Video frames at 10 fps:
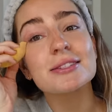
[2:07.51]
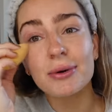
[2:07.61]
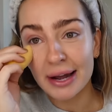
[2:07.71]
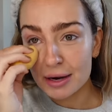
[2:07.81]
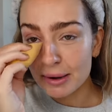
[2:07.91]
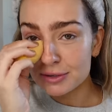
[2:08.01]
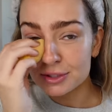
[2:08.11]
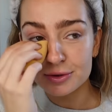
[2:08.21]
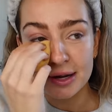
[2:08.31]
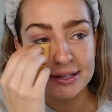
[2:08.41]
So I had about
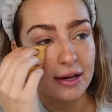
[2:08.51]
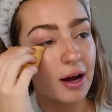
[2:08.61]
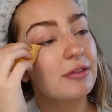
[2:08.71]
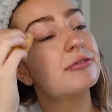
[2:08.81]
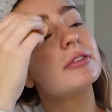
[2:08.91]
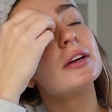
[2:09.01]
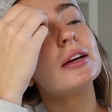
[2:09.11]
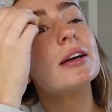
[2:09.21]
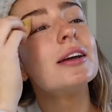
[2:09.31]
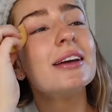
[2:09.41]
2 days off
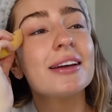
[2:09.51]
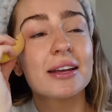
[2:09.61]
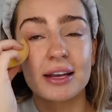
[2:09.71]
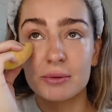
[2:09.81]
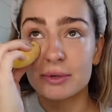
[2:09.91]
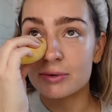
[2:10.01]
in